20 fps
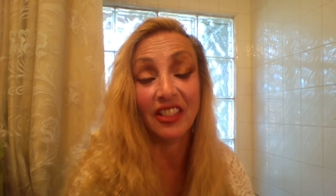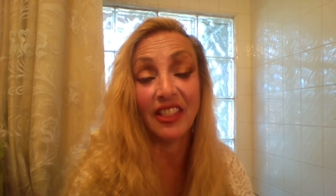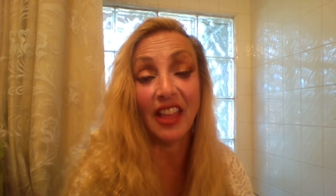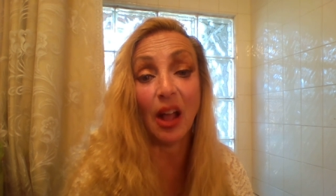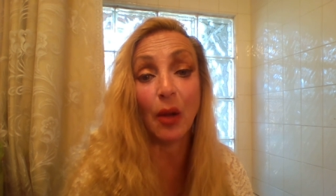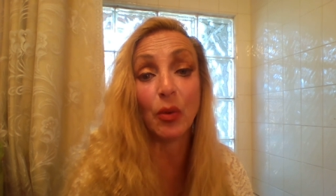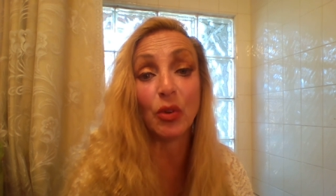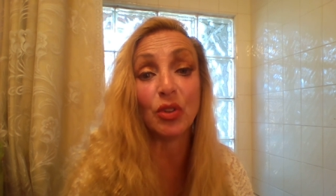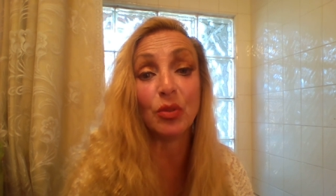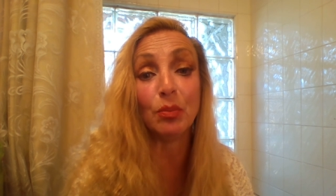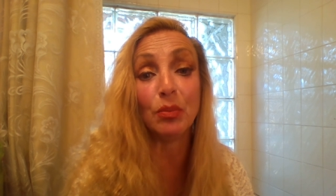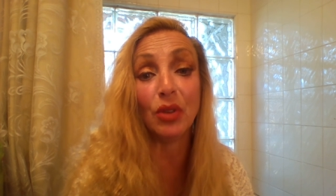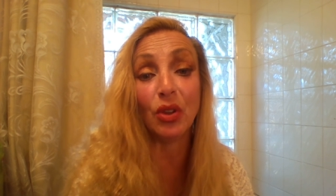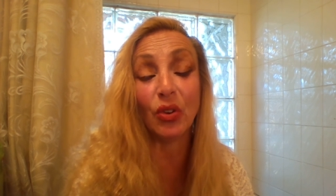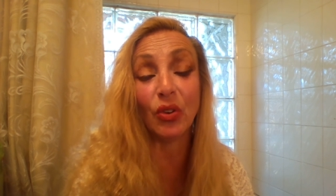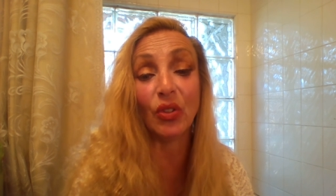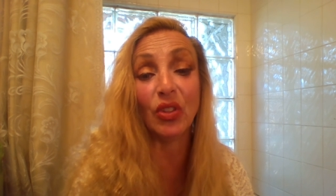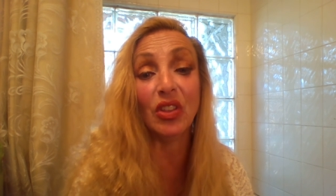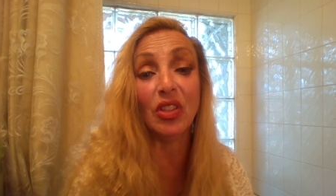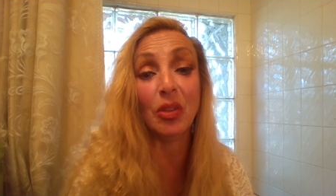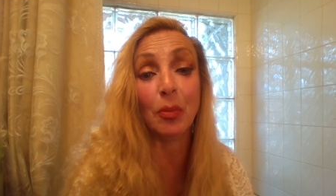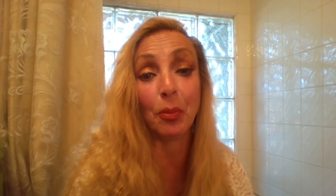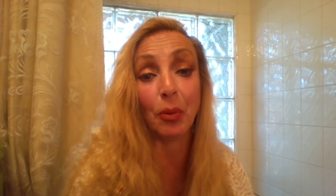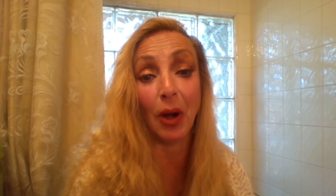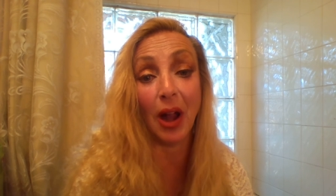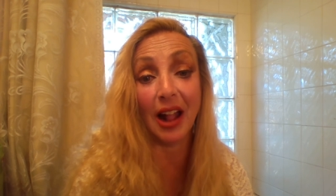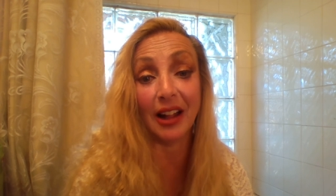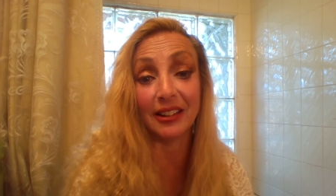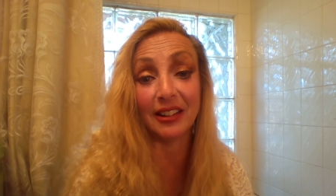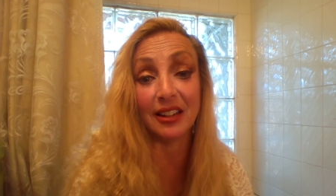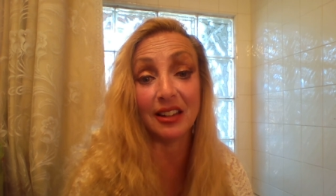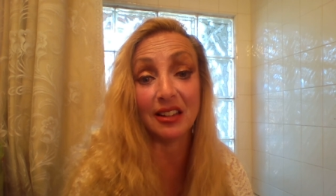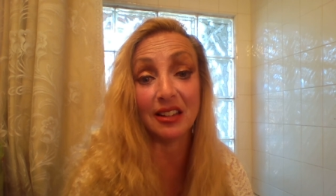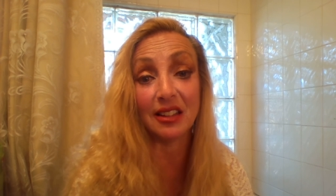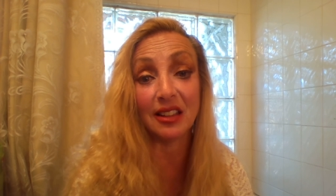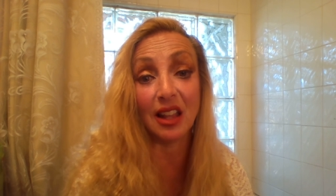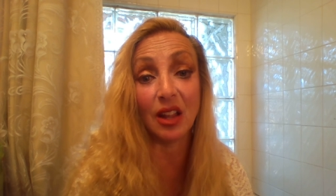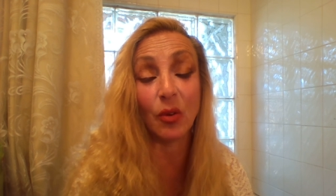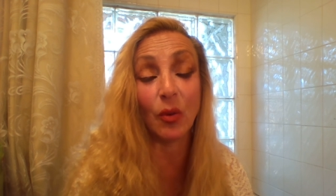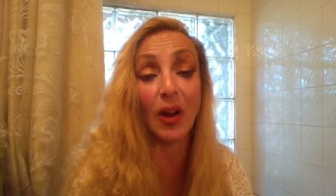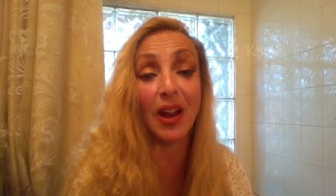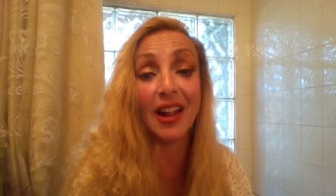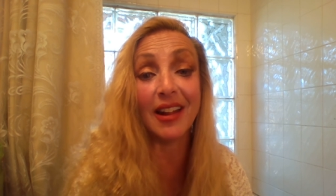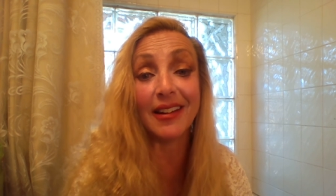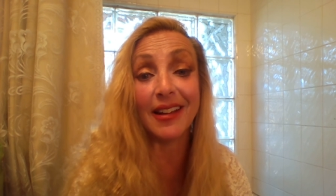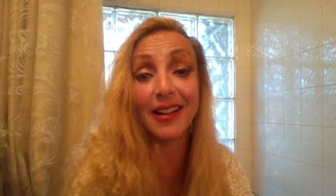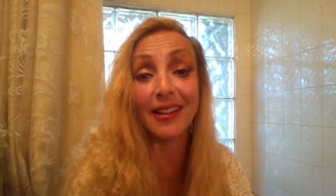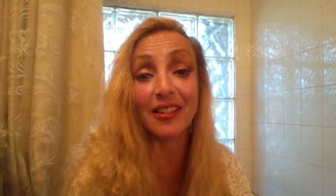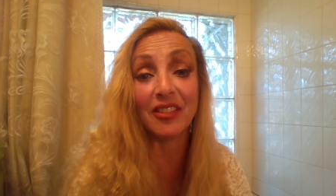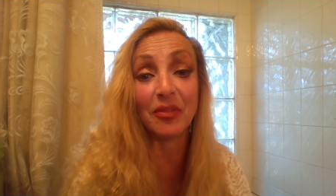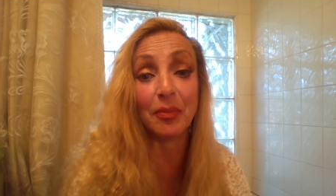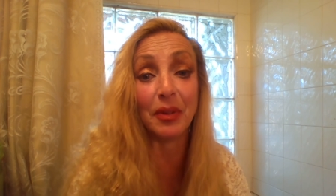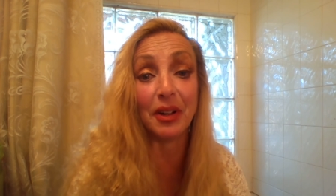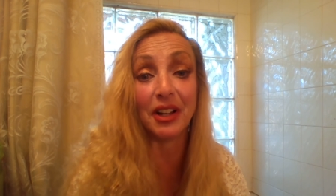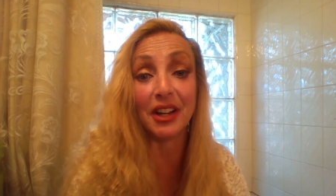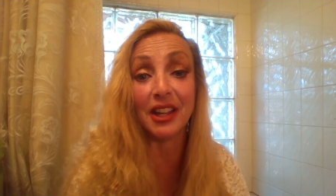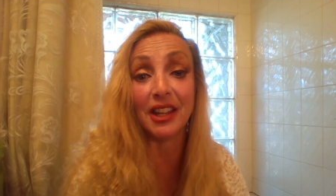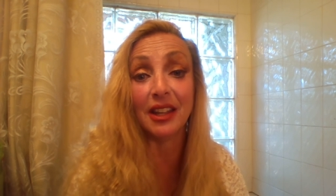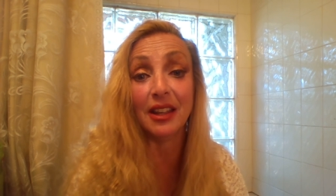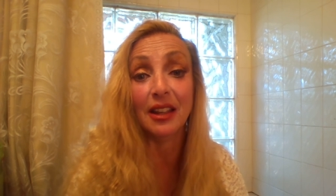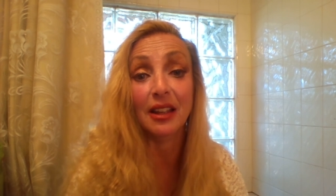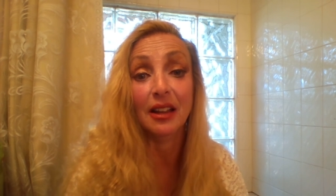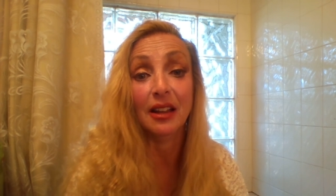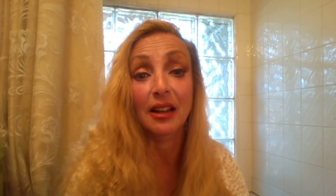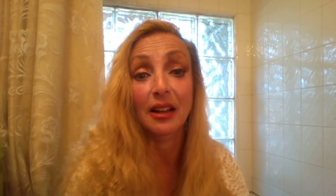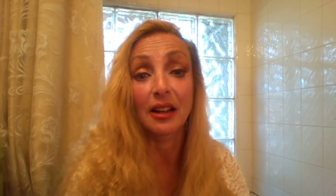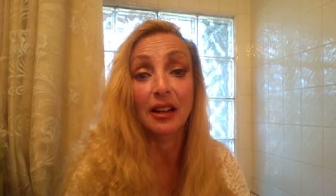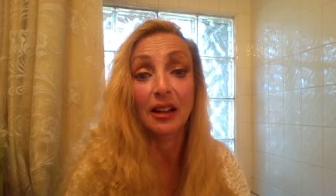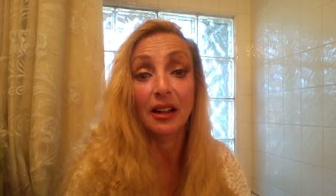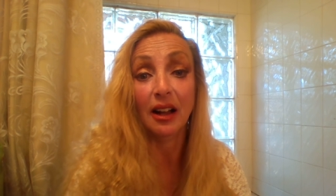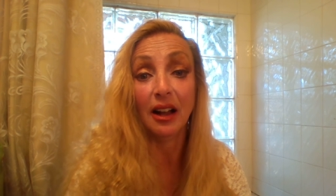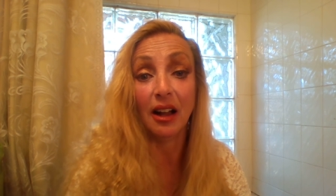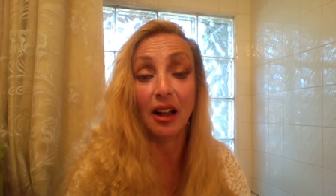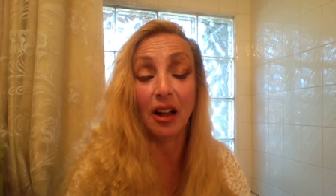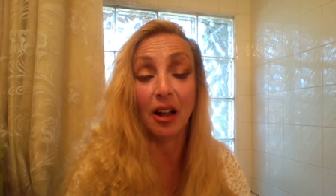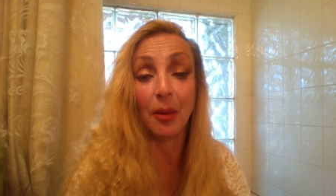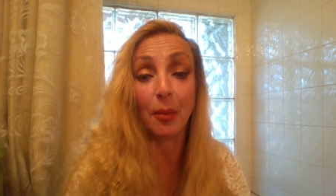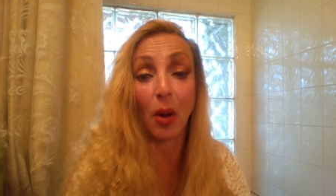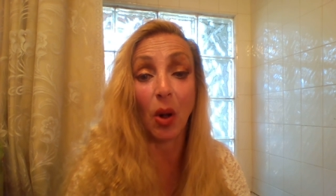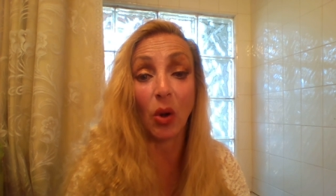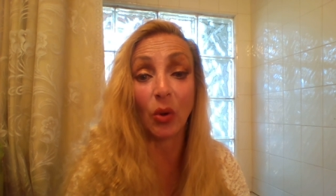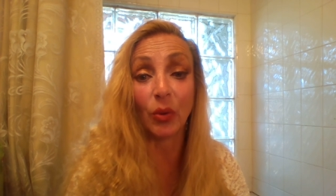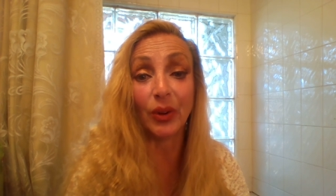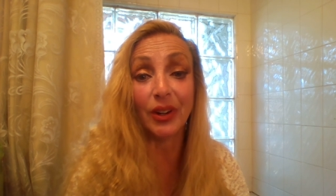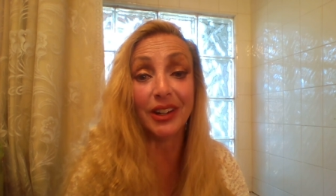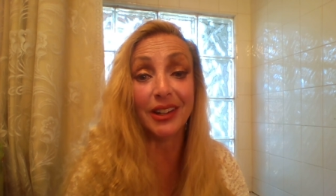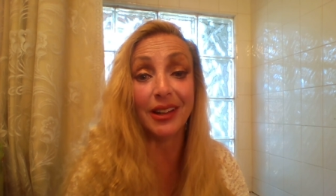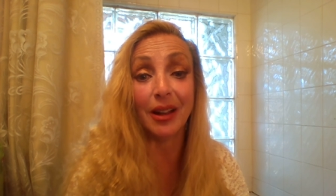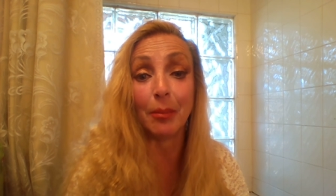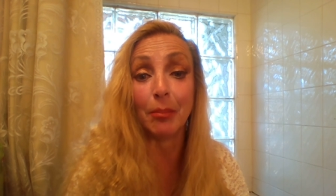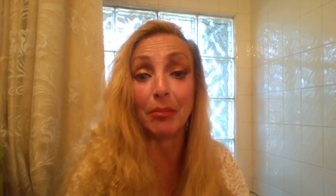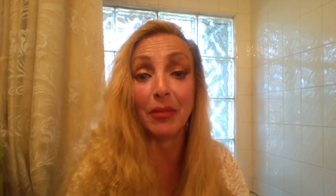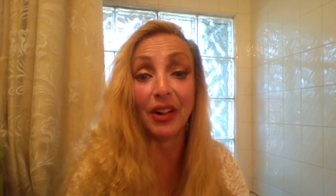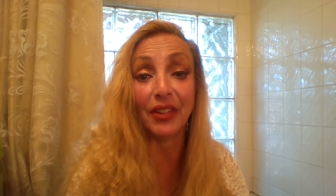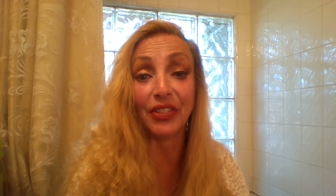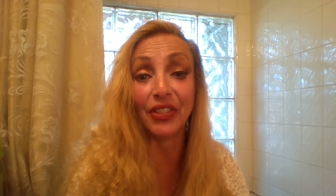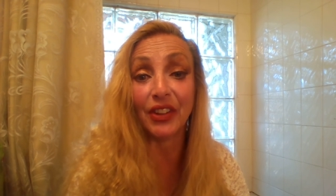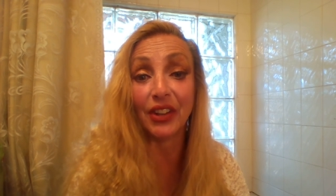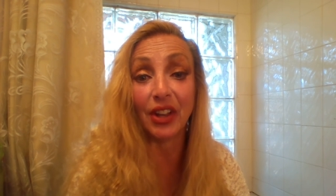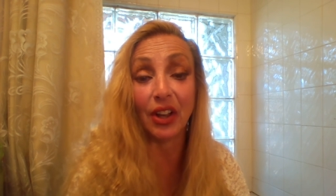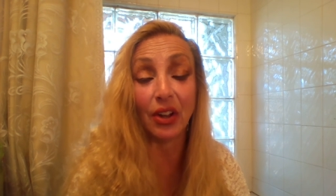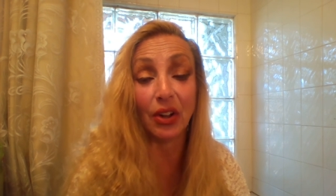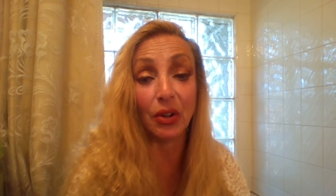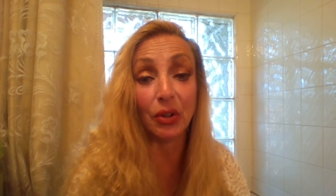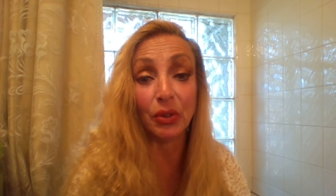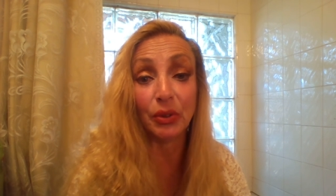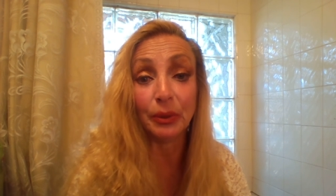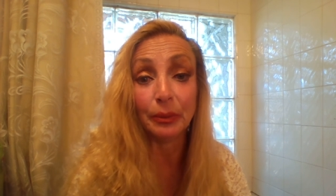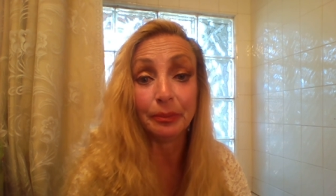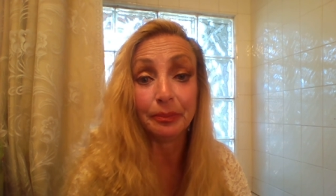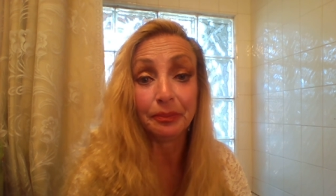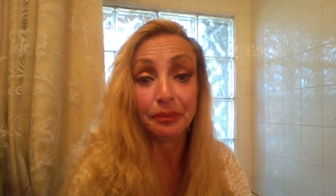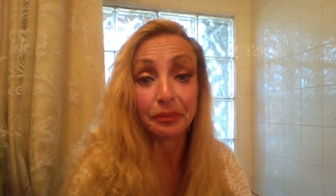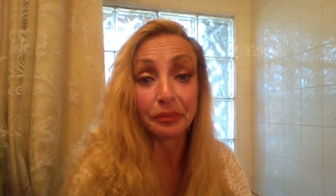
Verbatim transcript: That was merely the practice. They ran out of money um, already a month ago.